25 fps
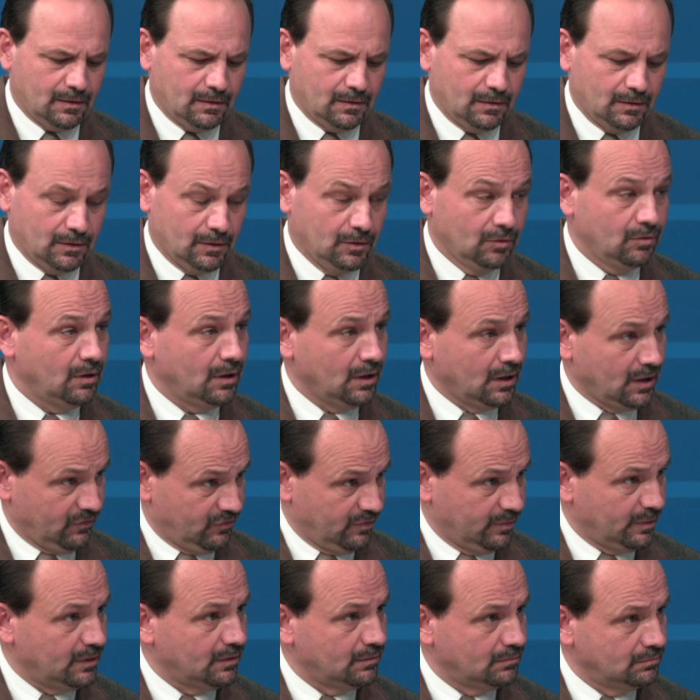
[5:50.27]
including
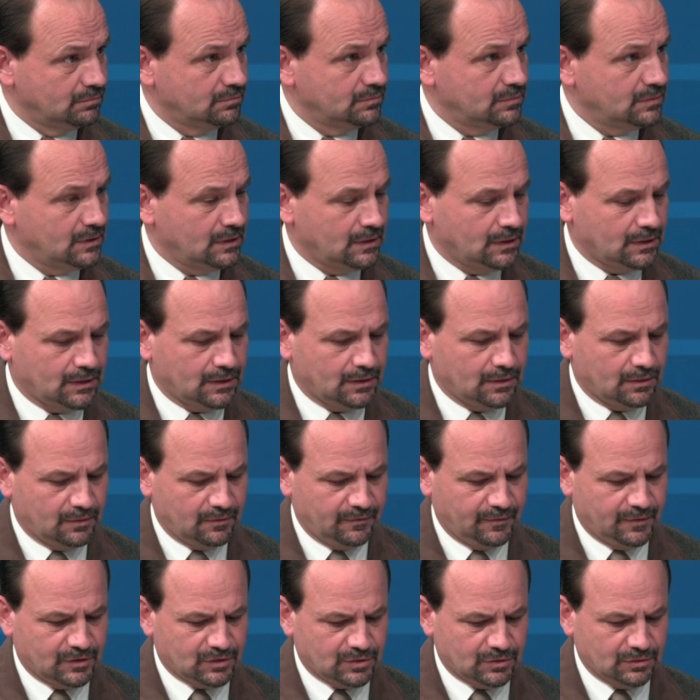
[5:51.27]
government
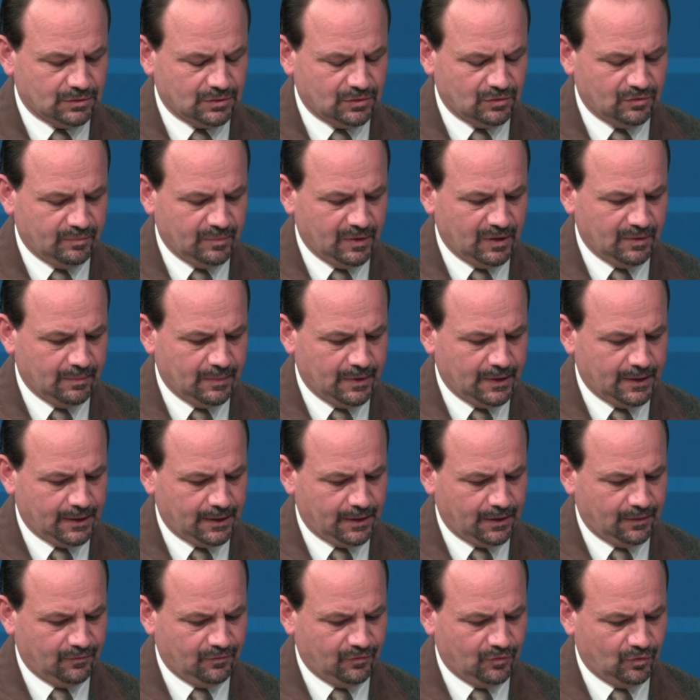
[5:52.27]
officials who've been
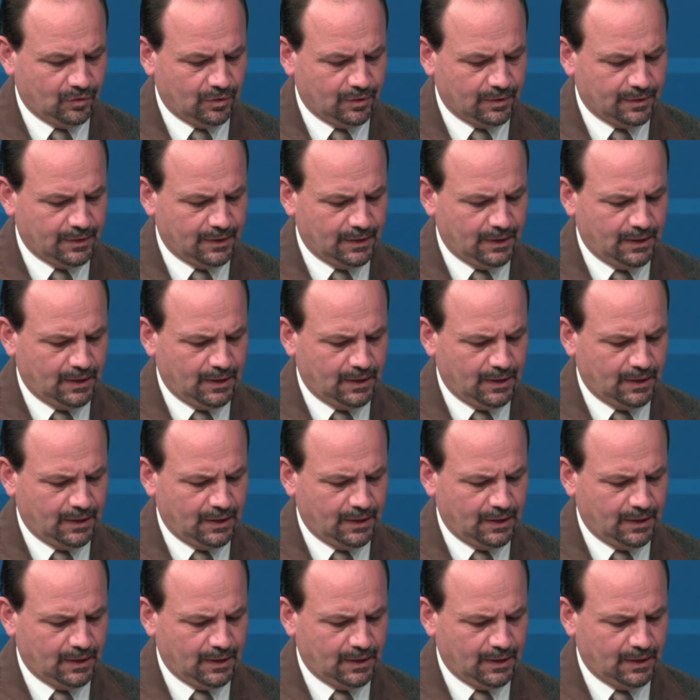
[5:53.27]
back and forth.